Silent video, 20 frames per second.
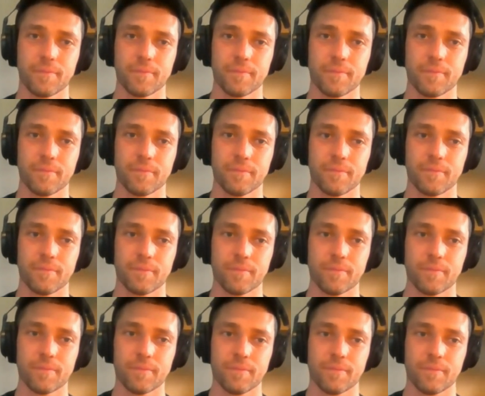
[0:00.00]

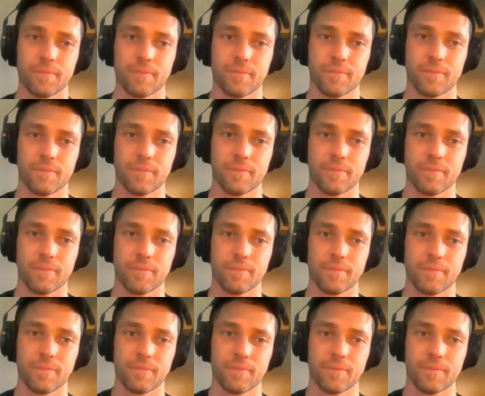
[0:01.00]

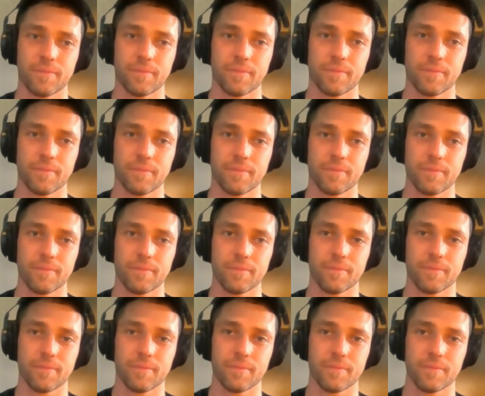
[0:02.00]

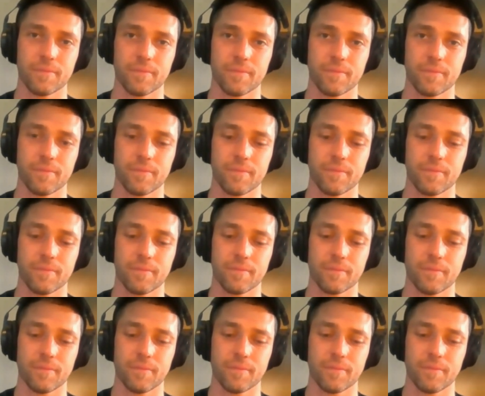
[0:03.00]

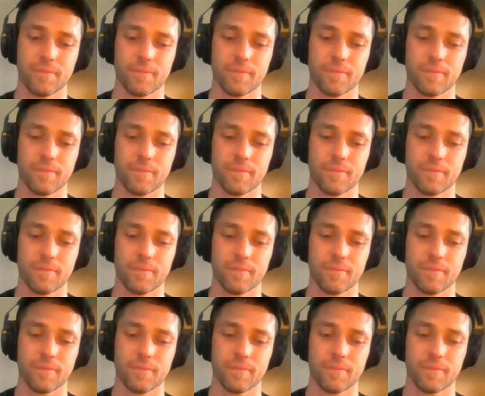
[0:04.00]
The person shown says nothing.